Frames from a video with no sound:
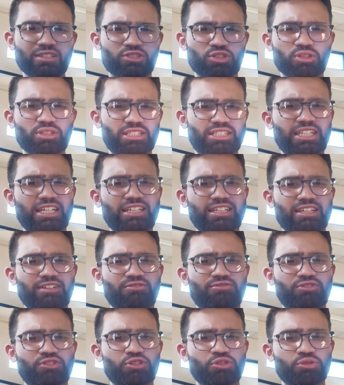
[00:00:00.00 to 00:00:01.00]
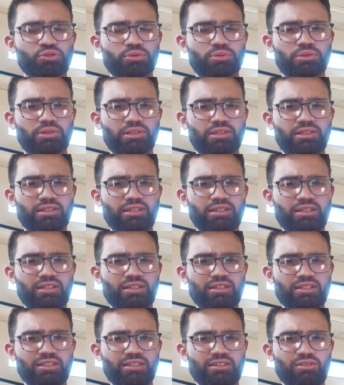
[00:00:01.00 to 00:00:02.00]
So instead, if you
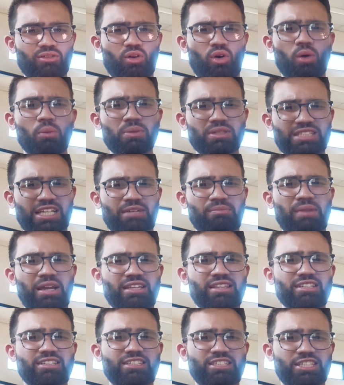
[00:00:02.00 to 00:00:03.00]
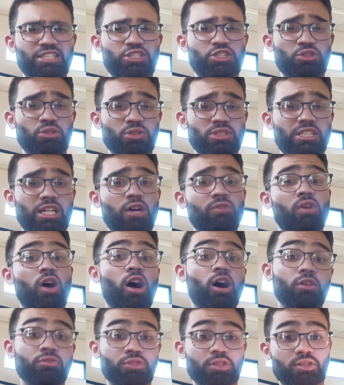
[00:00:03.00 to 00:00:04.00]
almost make the decision yourself
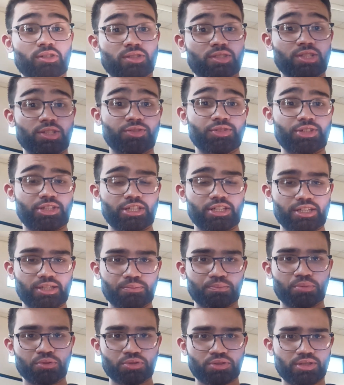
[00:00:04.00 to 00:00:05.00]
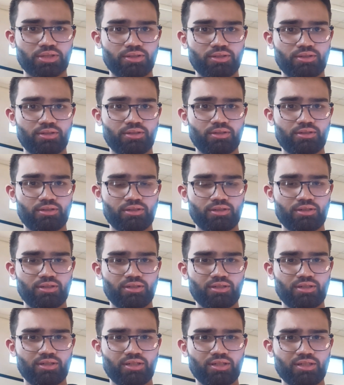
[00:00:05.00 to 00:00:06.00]
after considering her inputs,
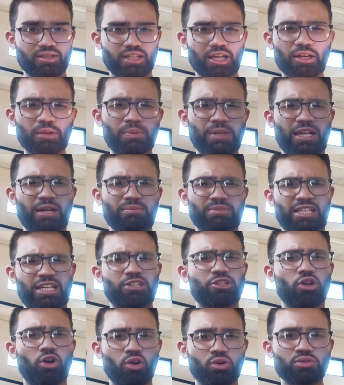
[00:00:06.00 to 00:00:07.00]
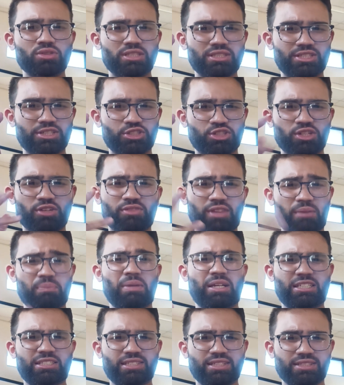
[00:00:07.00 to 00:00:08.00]
then it becomes your own decision, if that
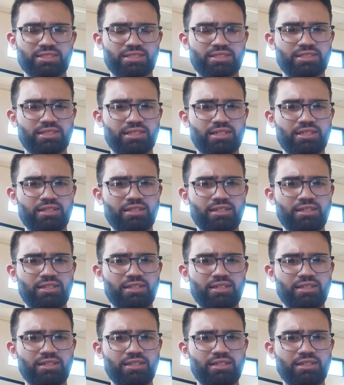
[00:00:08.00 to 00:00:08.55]
makes sense.